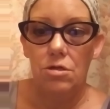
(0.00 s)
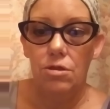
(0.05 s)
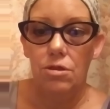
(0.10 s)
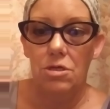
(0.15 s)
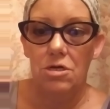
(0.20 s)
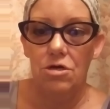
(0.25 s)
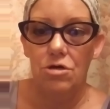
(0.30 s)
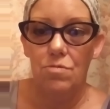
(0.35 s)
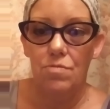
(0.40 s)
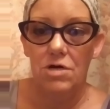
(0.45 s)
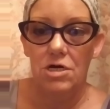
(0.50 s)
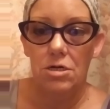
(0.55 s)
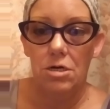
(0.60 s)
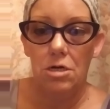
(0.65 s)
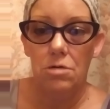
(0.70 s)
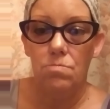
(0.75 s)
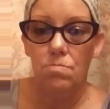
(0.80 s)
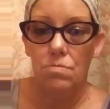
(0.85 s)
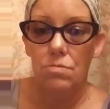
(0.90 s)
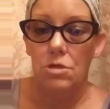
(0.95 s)
Think about
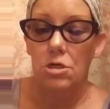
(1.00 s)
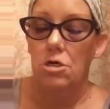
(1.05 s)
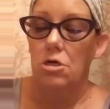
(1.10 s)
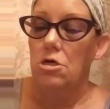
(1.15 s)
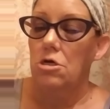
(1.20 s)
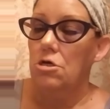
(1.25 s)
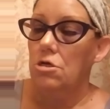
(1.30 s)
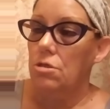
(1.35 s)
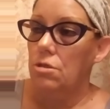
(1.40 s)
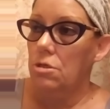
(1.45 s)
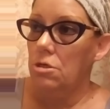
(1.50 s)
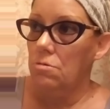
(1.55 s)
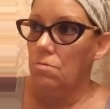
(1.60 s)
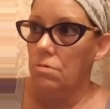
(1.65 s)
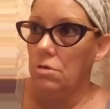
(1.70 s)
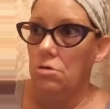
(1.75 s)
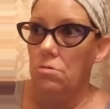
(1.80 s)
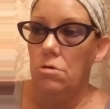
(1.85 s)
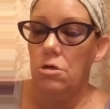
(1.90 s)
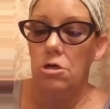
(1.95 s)
it. Think
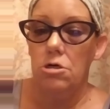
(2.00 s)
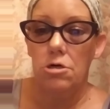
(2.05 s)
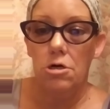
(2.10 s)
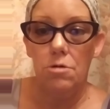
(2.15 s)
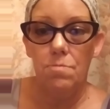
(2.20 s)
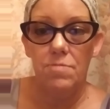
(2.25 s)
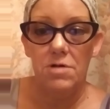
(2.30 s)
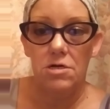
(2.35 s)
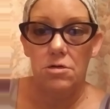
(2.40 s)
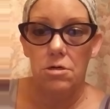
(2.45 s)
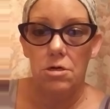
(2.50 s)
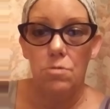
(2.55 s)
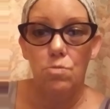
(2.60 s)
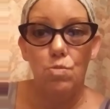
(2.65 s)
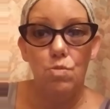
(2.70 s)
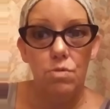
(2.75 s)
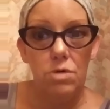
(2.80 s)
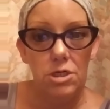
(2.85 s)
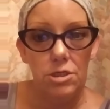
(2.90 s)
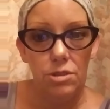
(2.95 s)
real hard about it,
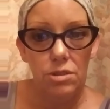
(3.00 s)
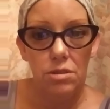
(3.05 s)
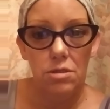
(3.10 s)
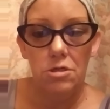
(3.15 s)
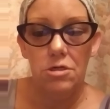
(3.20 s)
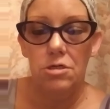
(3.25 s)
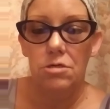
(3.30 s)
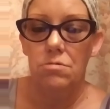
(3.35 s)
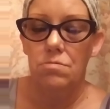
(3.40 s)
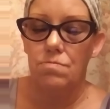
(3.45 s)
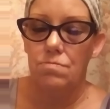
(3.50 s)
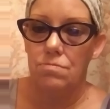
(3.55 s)
Wesley.